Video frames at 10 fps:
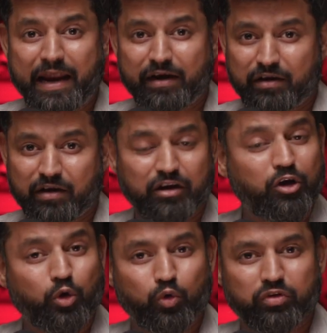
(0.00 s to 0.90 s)
and
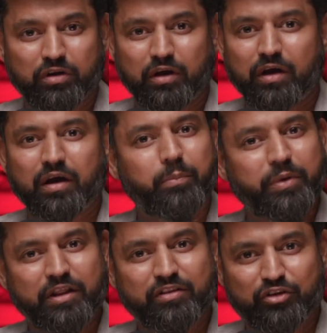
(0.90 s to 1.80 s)
growth
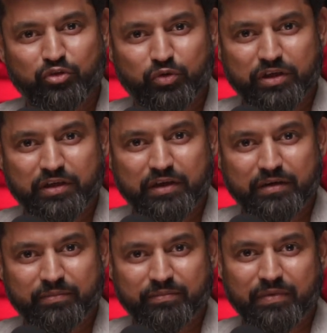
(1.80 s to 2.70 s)
within the UAE
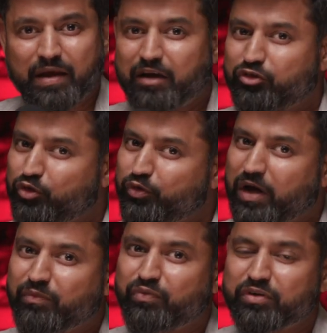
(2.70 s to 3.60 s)
should you
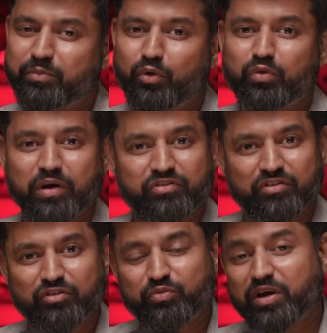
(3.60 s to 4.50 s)
have further more
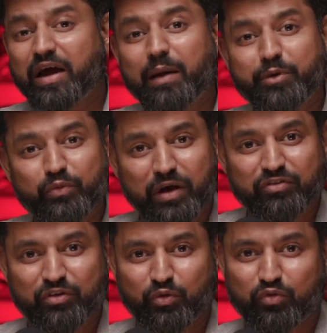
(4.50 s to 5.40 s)
questions, we are happy to
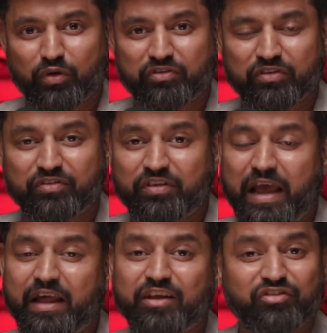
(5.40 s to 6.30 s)
answer those questions
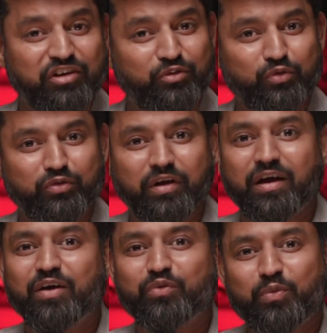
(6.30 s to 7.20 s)
and stay tuned
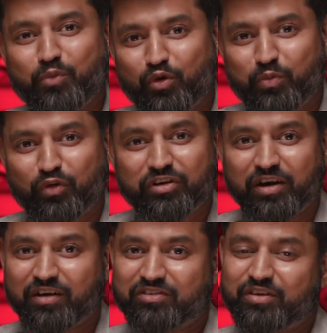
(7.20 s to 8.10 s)
for more
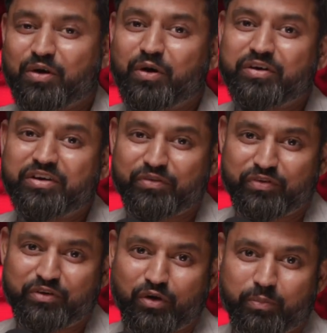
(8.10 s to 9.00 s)
podcasts on
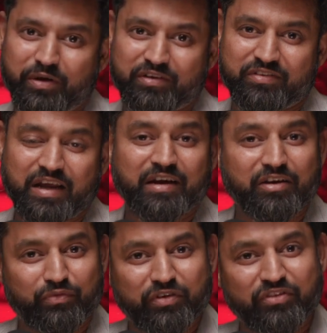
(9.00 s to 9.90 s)
different topics and
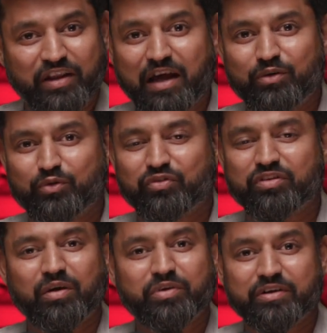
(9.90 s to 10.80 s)
different scenarios
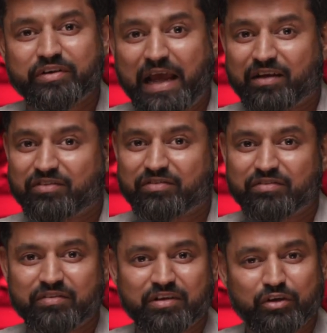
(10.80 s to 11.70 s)
covering
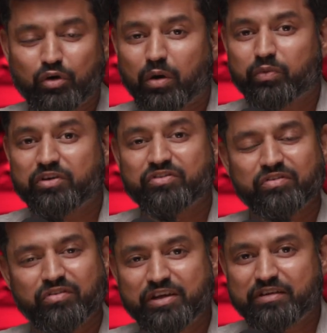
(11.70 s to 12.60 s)
tax,
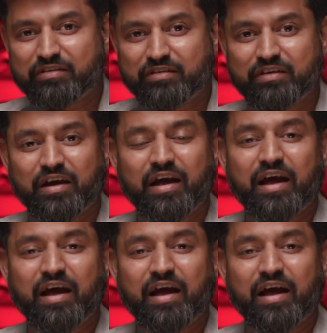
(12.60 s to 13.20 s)
incorporation, legal,